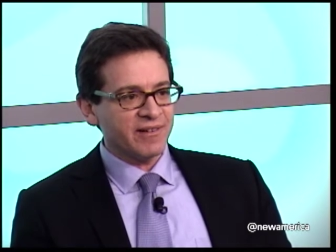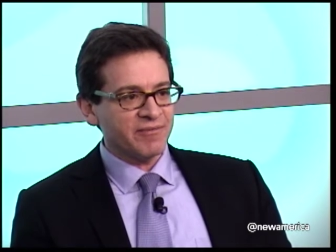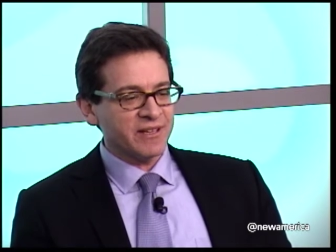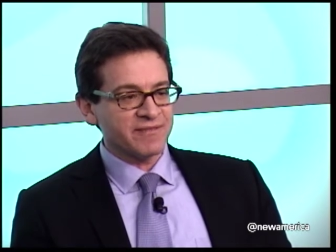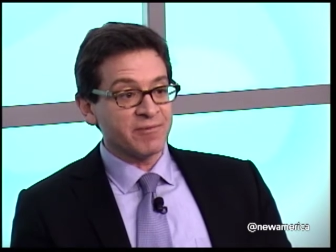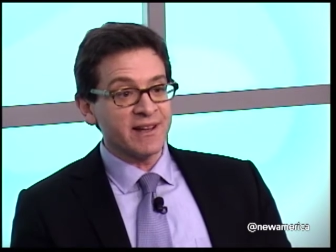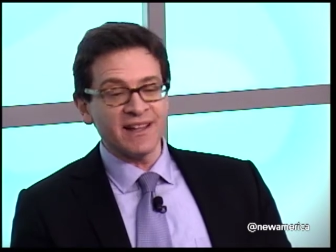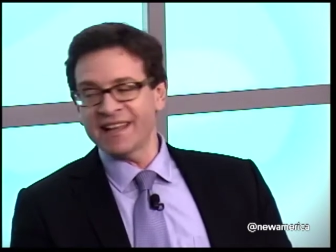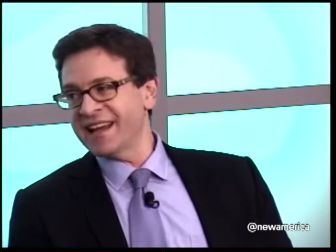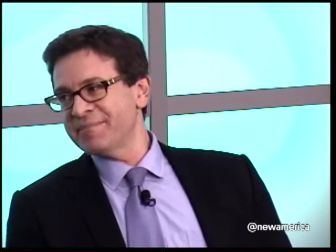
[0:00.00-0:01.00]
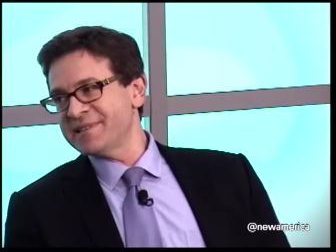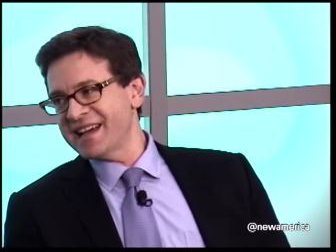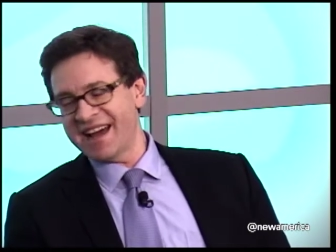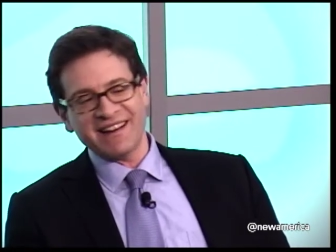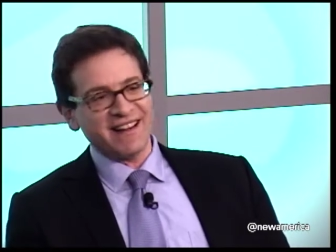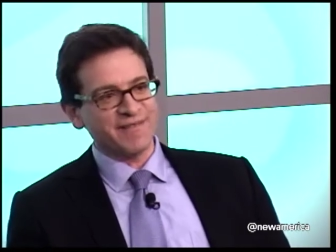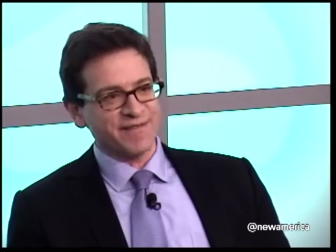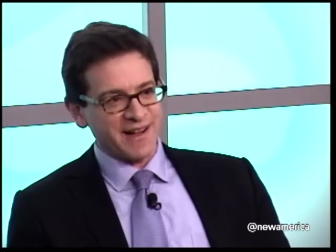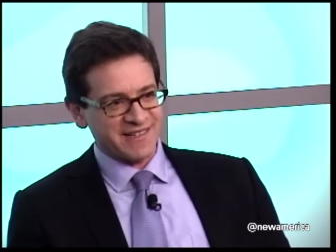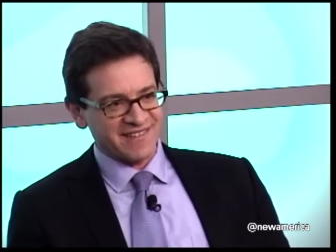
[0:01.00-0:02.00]
was really upset and
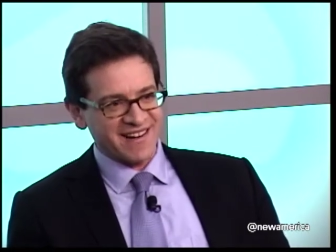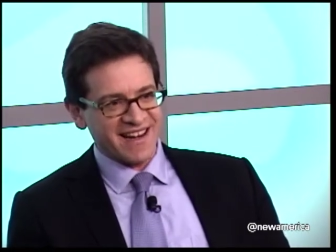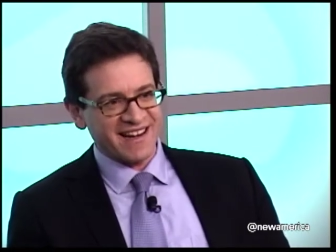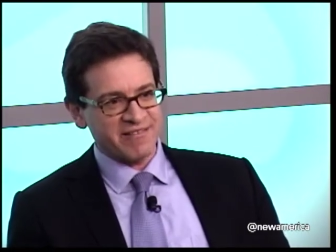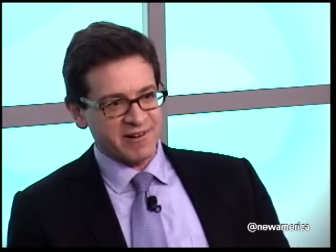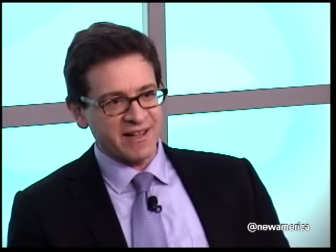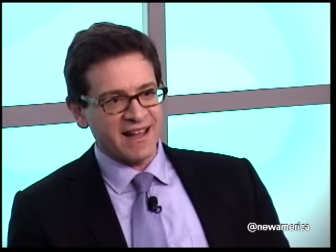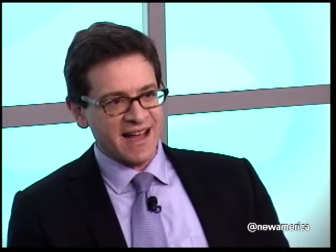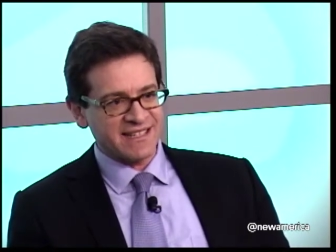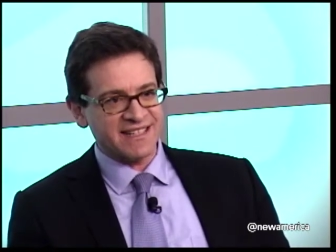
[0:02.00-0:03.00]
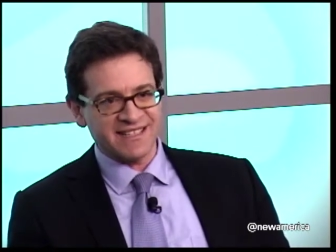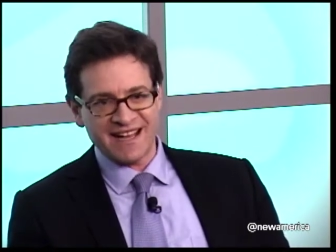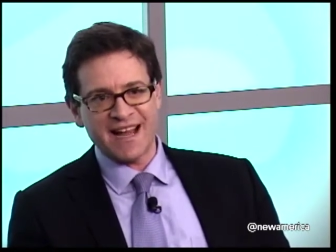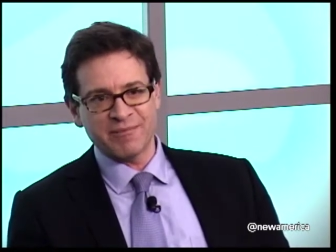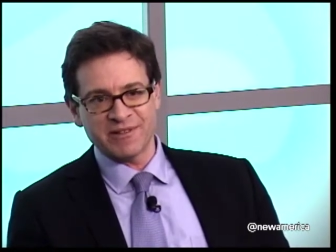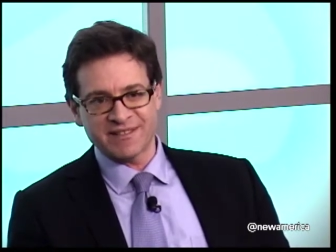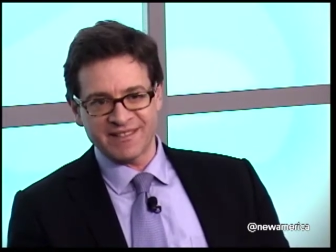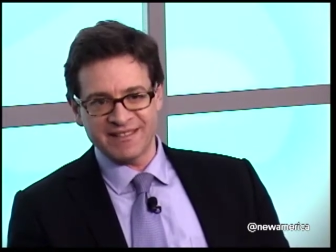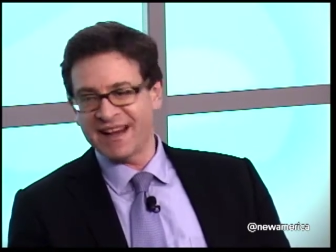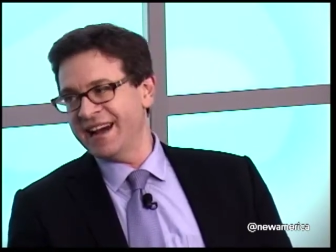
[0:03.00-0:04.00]
frustrated and realized his time was
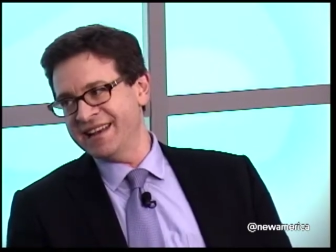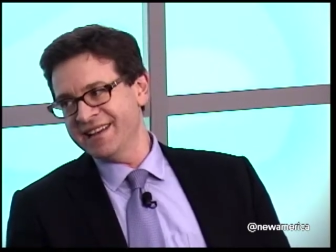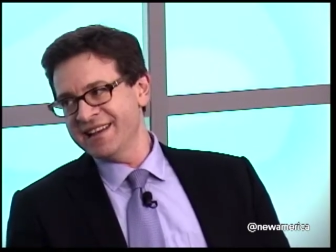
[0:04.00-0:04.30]
done,